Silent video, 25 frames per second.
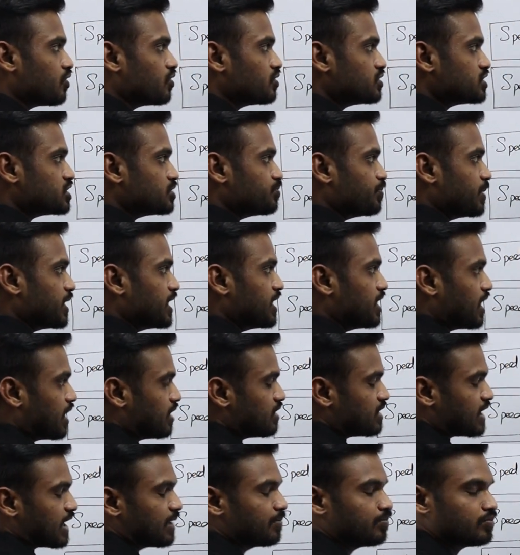known speed
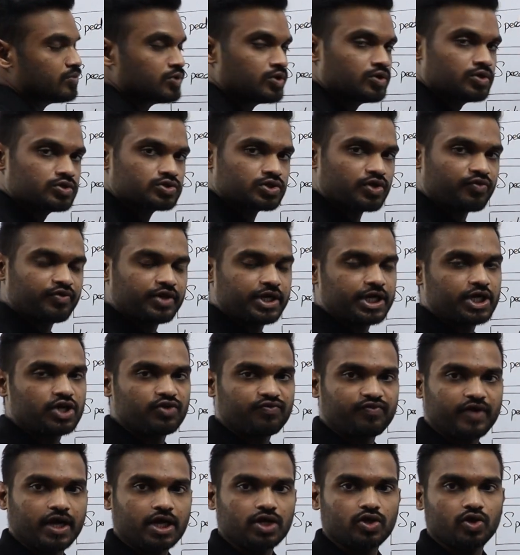and time. So we need
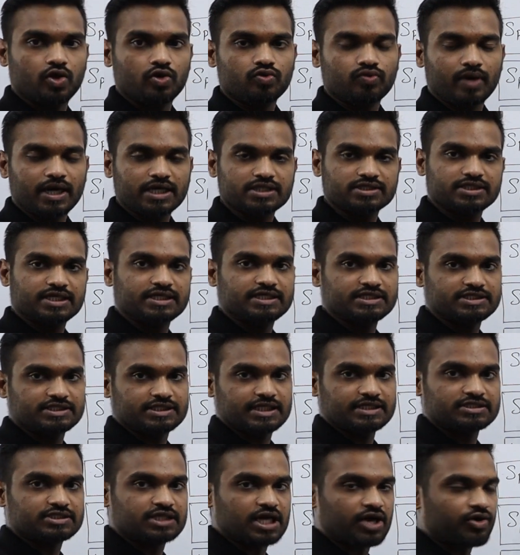to find out what is the
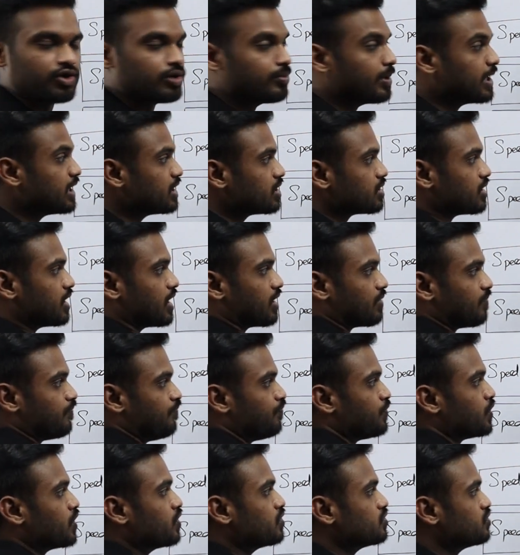distance traveled by car.
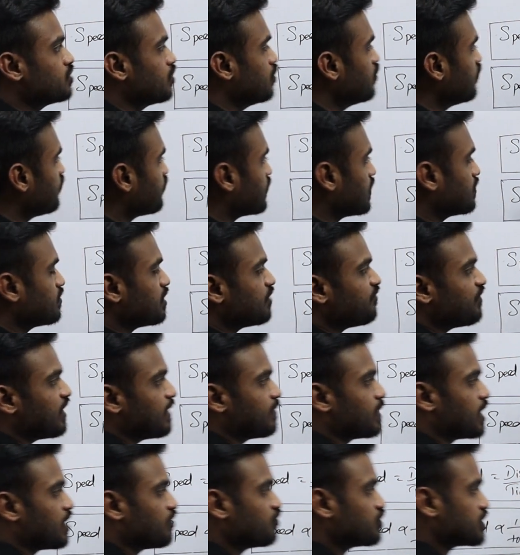So from the
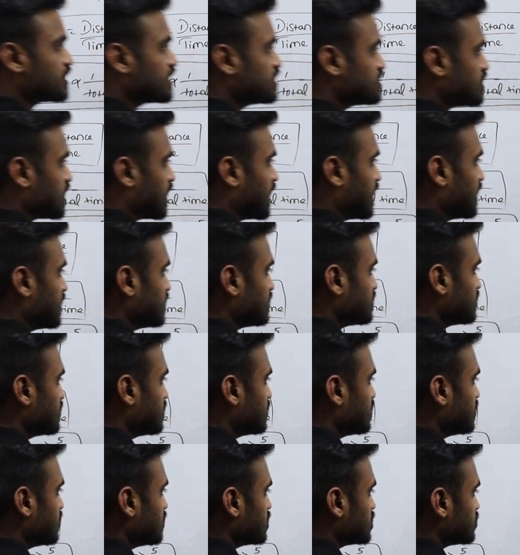formula we can write
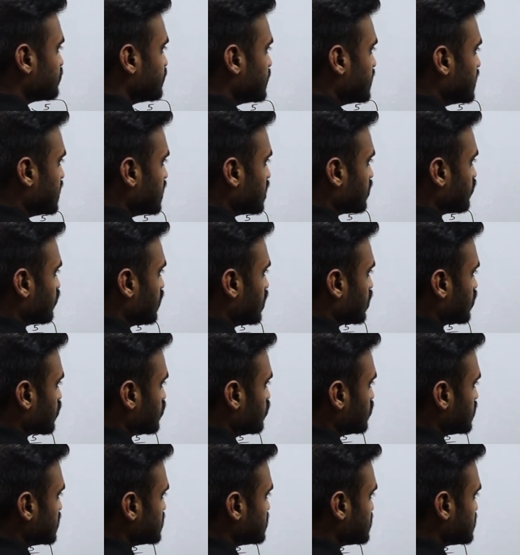speed equal to